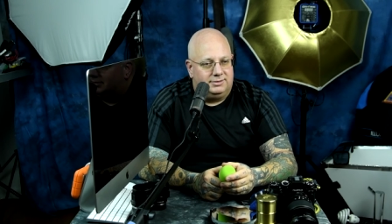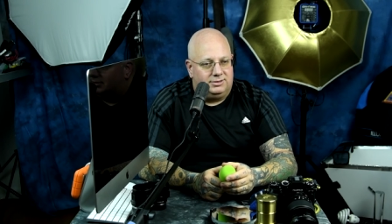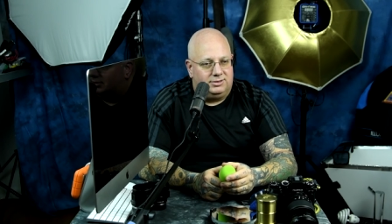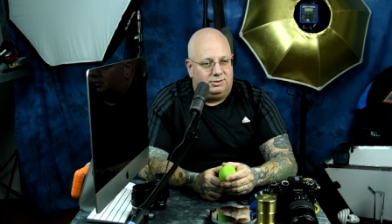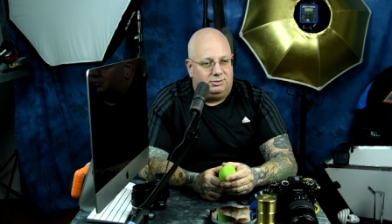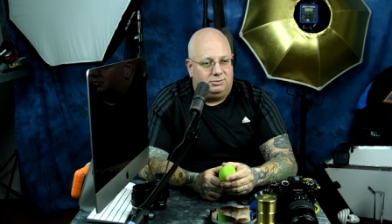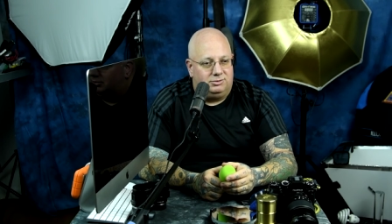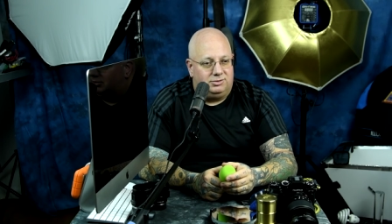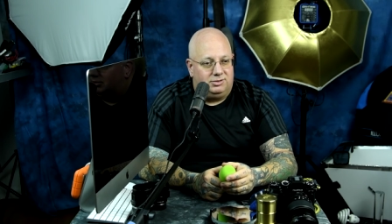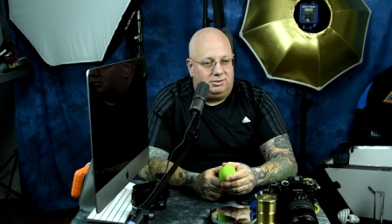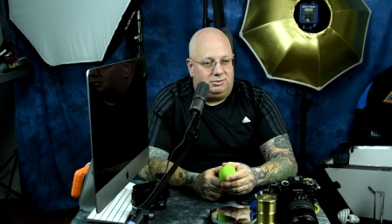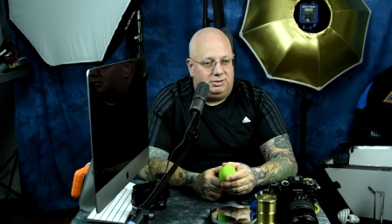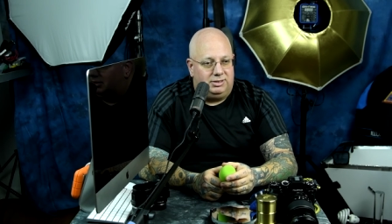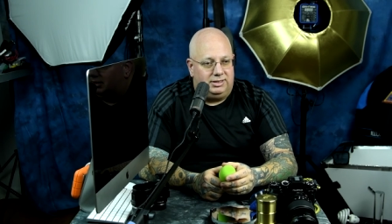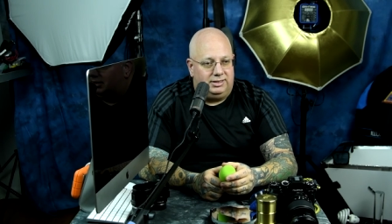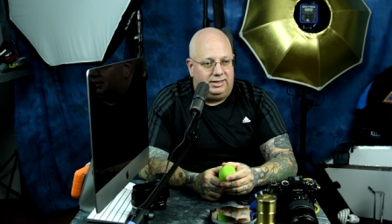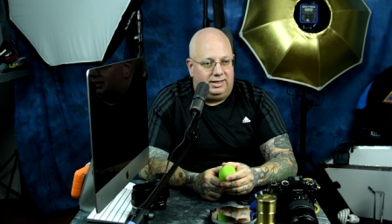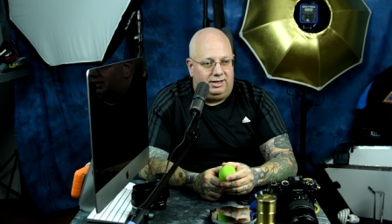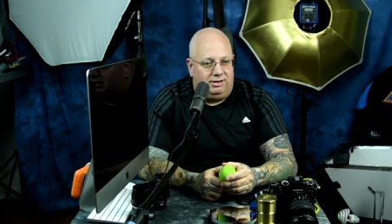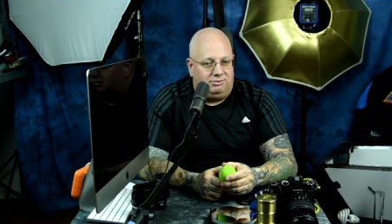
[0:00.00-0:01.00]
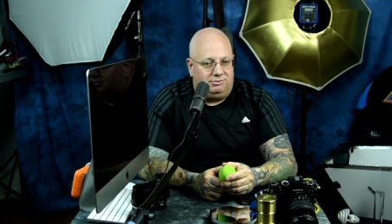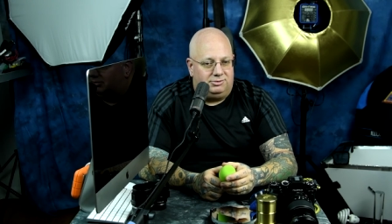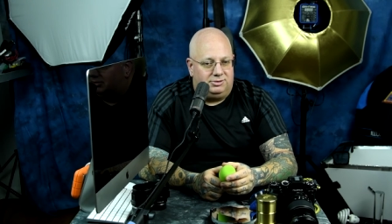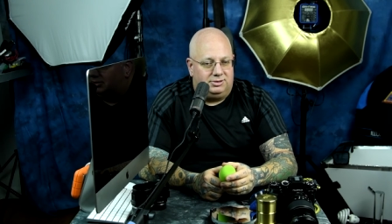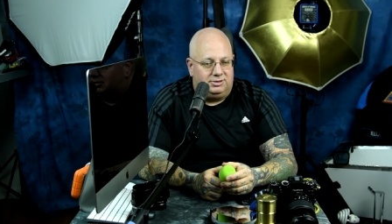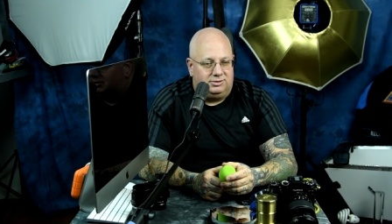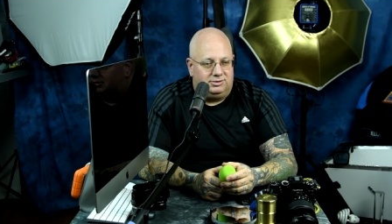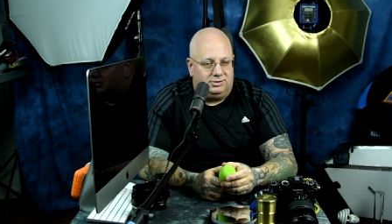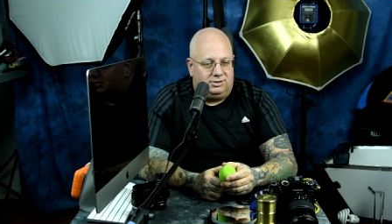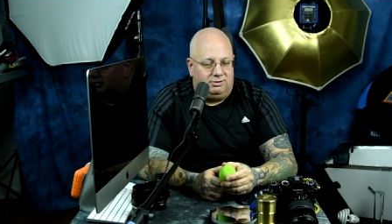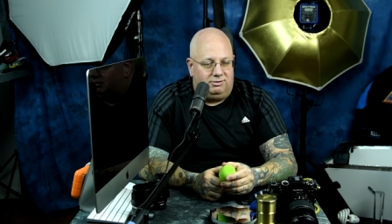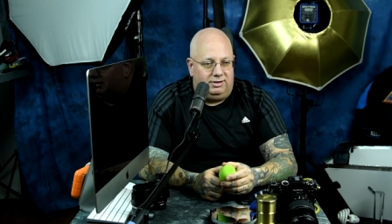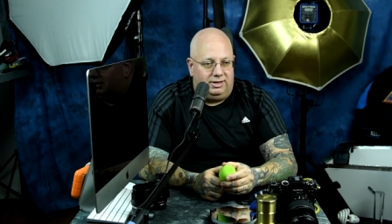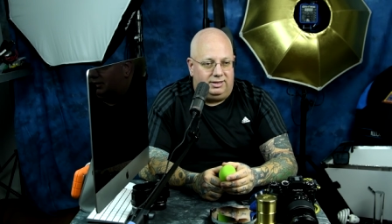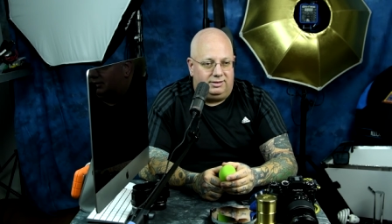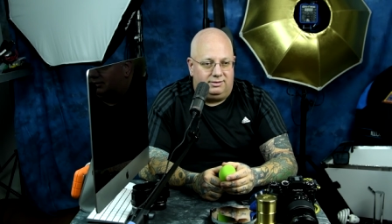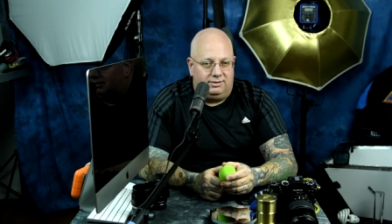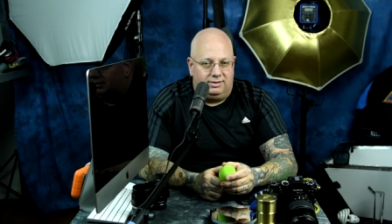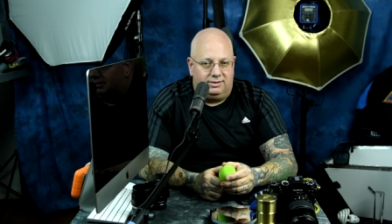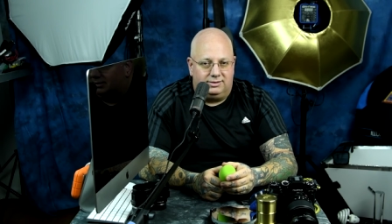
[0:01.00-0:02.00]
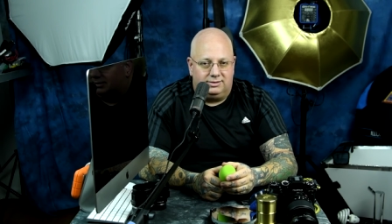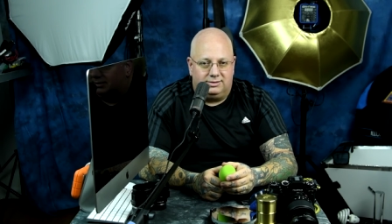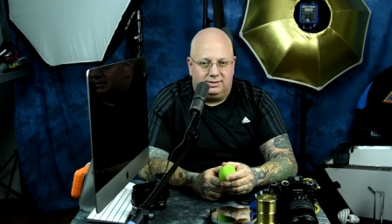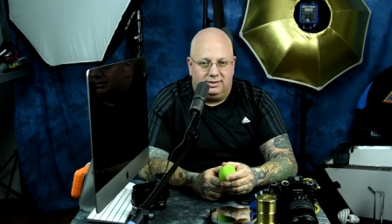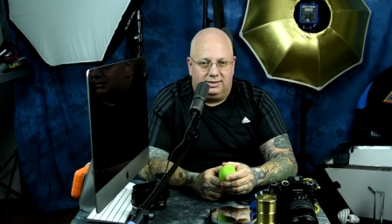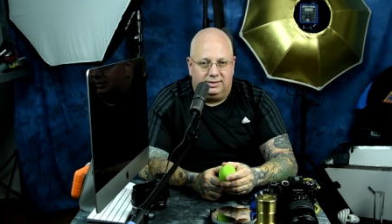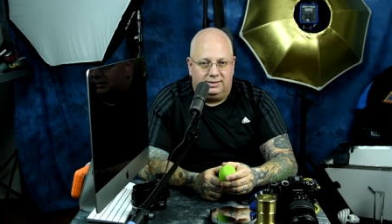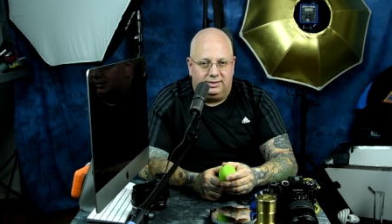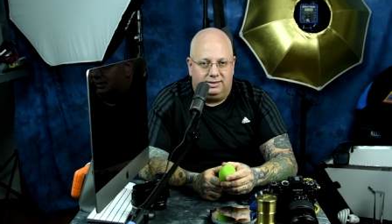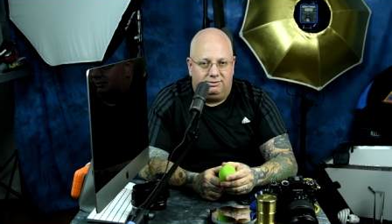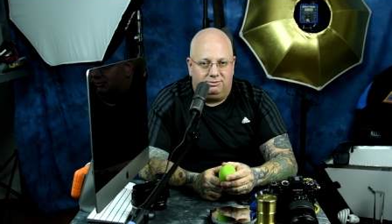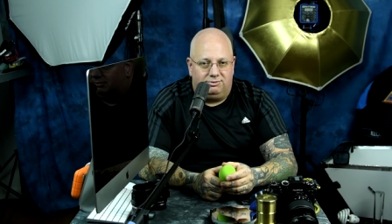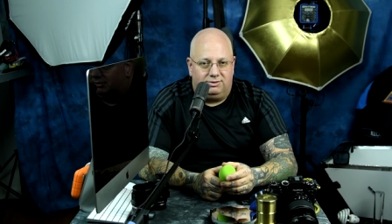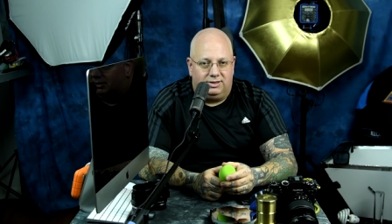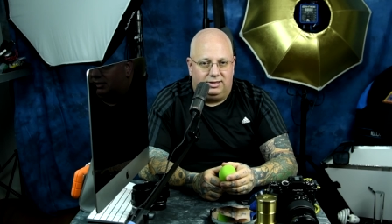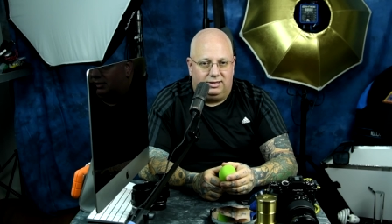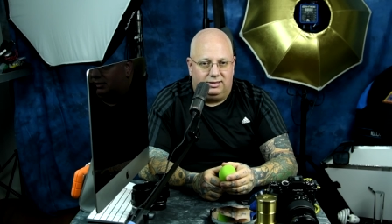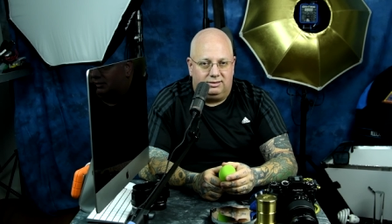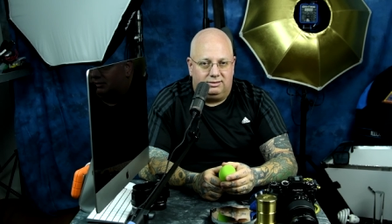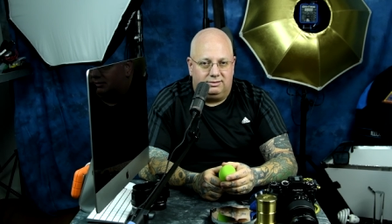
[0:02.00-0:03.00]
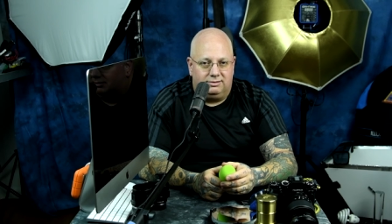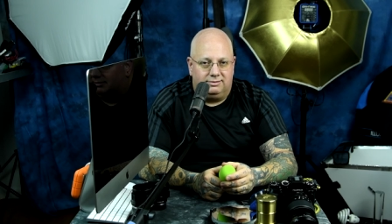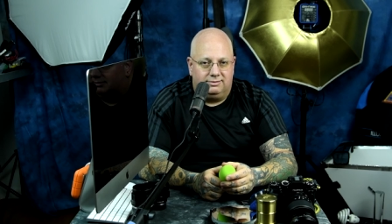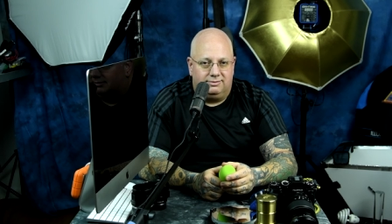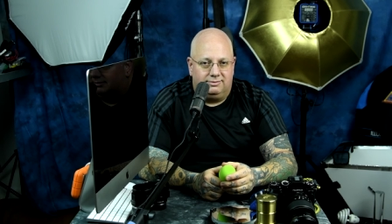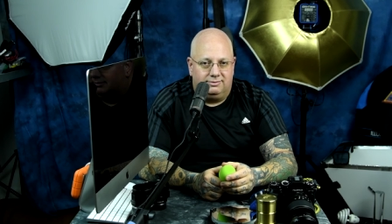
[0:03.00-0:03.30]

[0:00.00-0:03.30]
so Sony Alpha is correct on stating that fact